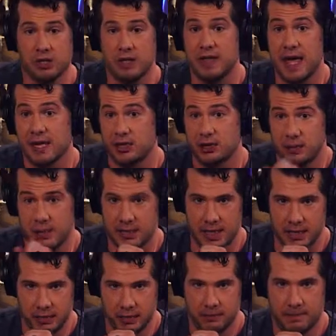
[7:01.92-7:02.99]
that that is your
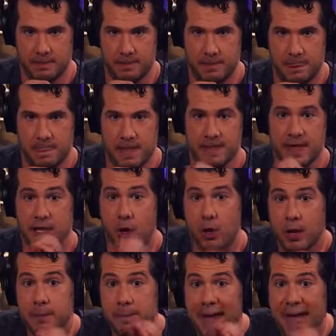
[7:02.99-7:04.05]
limitation that
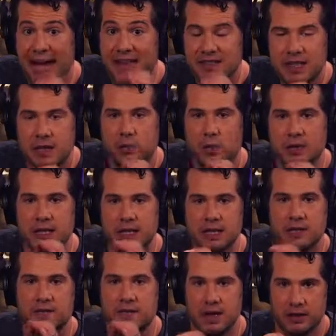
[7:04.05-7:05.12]
going past it will lead
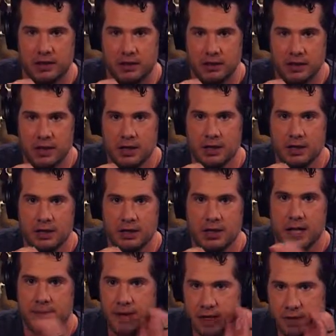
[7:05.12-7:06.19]
to failure.
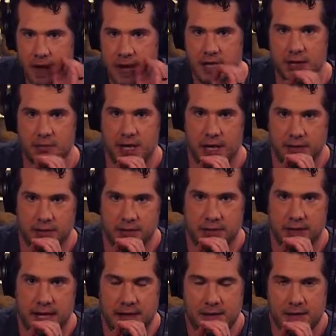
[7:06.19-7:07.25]
Keep that in the back of your mind,
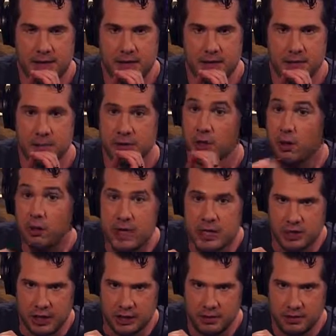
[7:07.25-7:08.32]
okay? But don't
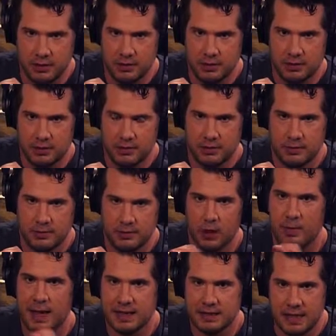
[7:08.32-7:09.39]
reach it.
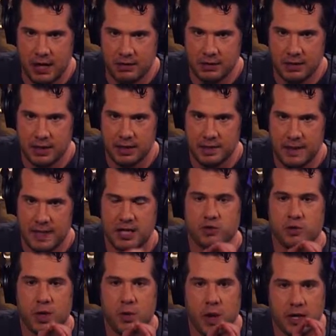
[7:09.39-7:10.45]
Don't max out. And
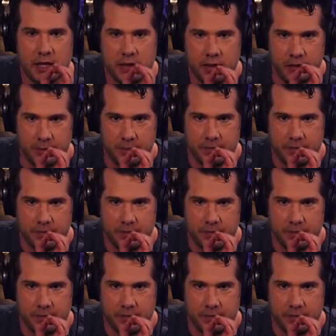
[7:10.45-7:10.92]
here's what I want you to do